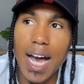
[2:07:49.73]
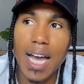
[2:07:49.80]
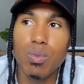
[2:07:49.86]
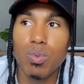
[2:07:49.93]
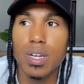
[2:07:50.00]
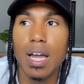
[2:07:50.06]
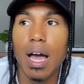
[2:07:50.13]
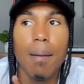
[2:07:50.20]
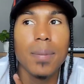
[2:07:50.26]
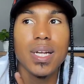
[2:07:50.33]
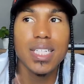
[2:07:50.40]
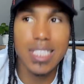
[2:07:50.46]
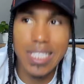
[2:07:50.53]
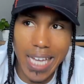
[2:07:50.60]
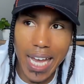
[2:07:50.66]
His dad
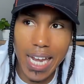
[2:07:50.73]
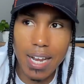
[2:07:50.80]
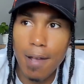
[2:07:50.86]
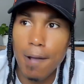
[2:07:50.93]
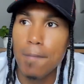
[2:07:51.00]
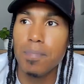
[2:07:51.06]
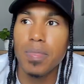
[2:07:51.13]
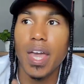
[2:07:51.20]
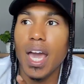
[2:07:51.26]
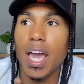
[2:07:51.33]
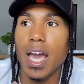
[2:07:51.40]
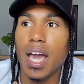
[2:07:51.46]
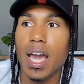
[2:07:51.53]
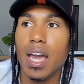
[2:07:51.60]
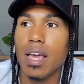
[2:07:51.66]
died with nothing but
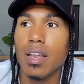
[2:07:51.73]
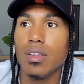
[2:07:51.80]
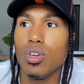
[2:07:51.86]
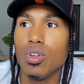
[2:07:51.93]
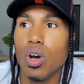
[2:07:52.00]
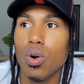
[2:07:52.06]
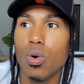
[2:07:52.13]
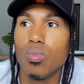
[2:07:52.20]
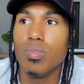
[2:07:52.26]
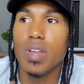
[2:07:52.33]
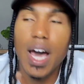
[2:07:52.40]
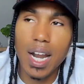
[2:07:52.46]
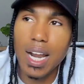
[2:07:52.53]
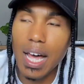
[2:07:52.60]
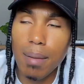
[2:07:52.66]
debt
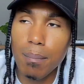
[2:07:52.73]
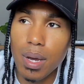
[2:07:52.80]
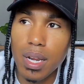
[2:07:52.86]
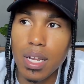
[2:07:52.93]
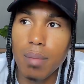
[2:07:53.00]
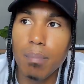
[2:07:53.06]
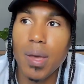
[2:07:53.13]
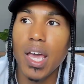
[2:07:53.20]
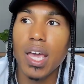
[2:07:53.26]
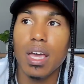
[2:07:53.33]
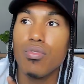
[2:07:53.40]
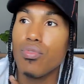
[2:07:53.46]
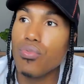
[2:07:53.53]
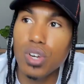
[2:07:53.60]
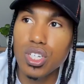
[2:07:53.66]
and, not a lot
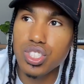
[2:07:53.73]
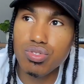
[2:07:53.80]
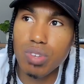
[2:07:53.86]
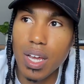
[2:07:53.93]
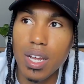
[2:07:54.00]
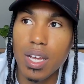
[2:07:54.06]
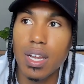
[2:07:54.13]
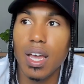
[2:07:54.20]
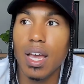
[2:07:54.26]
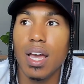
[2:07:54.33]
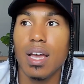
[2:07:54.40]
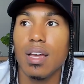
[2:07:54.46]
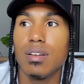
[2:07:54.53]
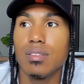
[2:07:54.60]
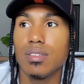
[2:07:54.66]
of money in the bank and
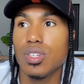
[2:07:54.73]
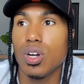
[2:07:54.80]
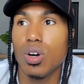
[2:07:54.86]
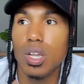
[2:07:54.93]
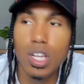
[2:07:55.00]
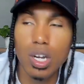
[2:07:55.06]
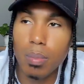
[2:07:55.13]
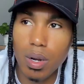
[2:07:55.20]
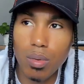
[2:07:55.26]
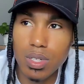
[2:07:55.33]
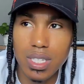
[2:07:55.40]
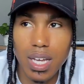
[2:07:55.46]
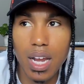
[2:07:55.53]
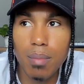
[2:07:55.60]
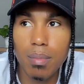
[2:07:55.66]
frustrated and,
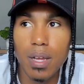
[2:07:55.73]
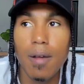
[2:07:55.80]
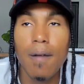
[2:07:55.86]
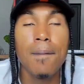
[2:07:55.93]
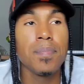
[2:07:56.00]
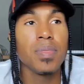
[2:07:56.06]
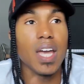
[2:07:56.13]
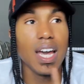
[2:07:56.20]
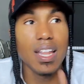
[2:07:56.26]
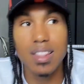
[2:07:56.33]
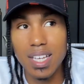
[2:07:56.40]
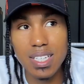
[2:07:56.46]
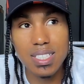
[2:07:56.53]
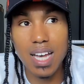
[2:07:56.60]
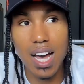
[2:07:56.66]
a little bit of
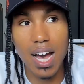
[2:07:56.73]
retirement.